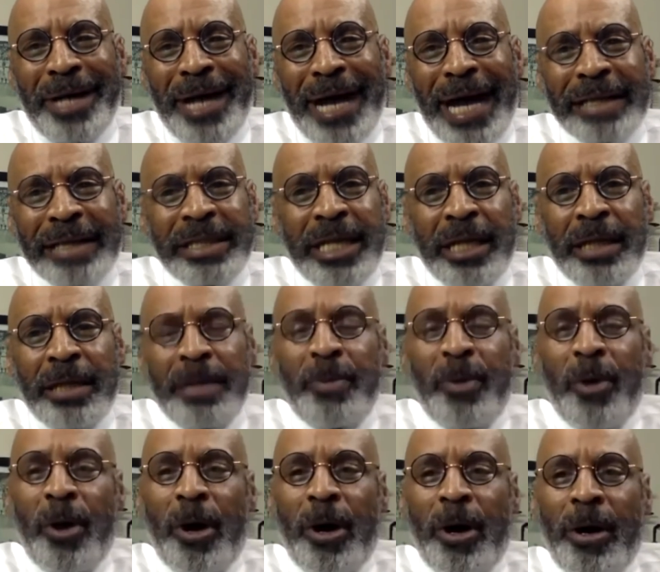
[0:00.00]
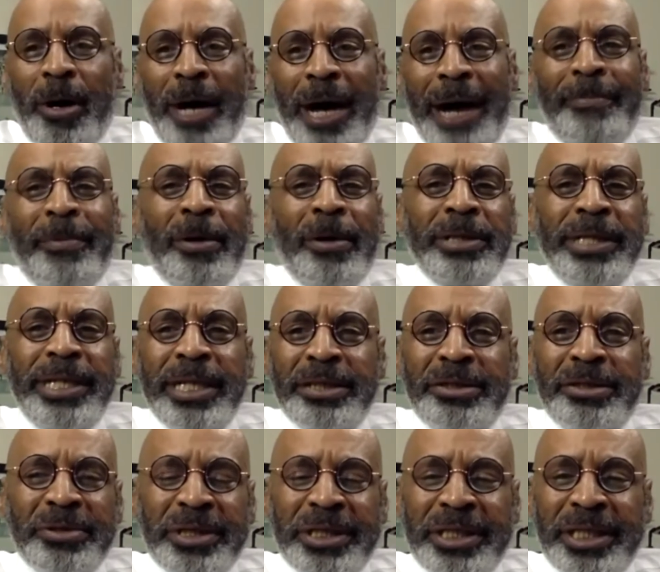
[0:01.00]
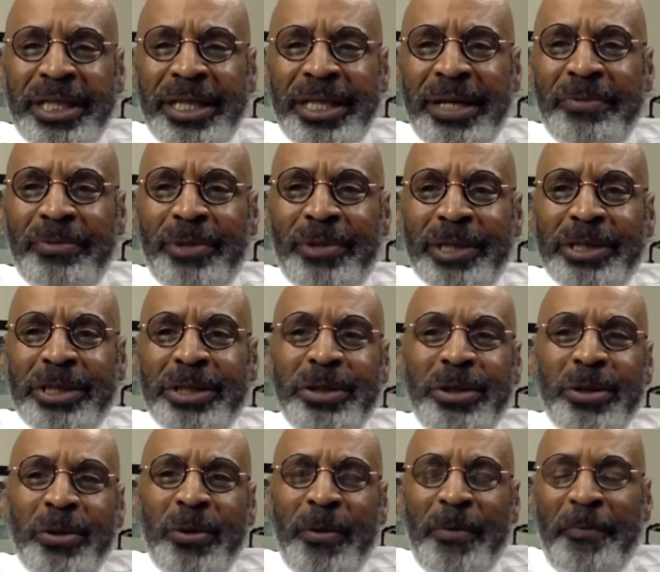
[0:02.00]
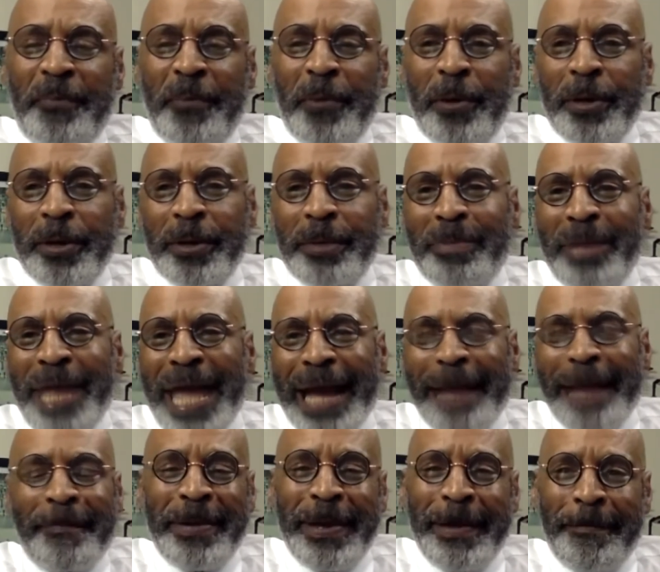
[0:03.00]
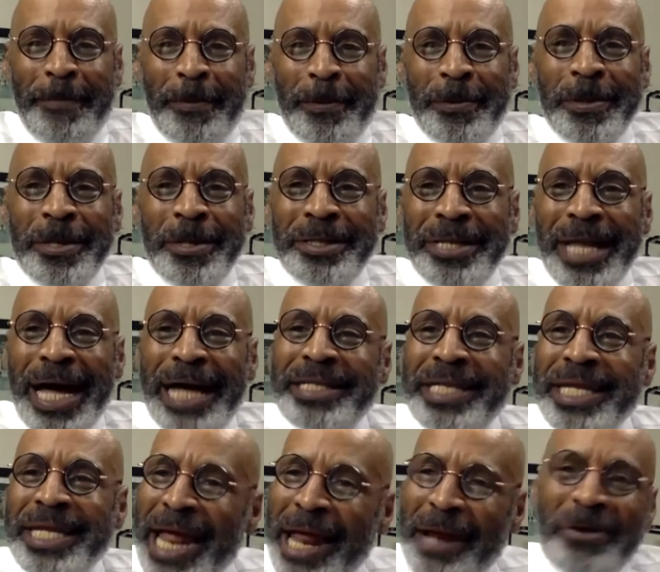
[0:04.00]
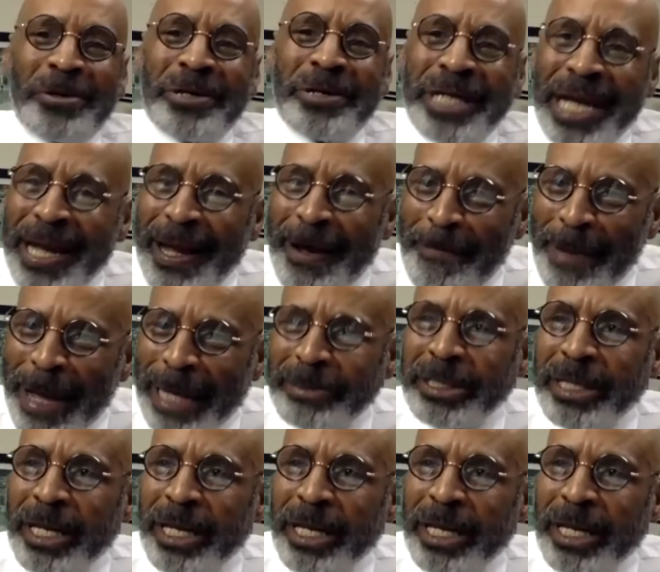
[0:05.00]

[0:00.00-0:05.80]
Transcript: I tell them all, I'm only interested in what you're doing for the Black people. Not that I don't care about the